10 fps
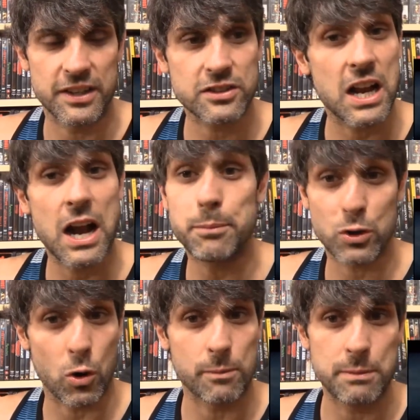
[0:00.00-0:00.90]
There's a couple
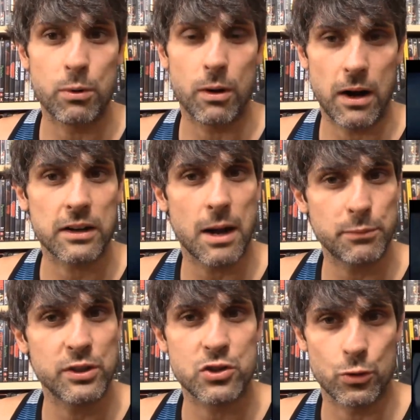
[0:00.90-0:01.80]
Corman, a uh,
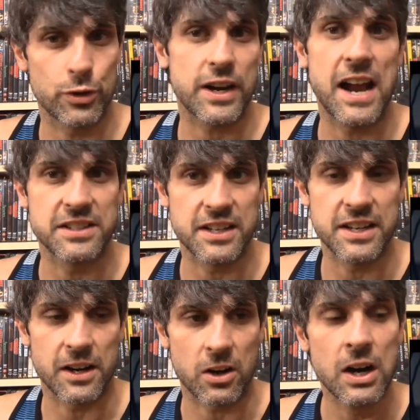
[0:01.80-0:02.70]
couple Intruder guys in
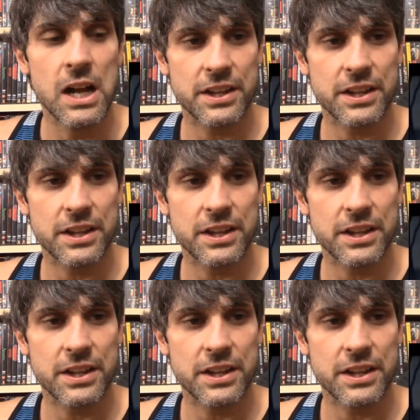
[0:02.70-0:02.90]
here.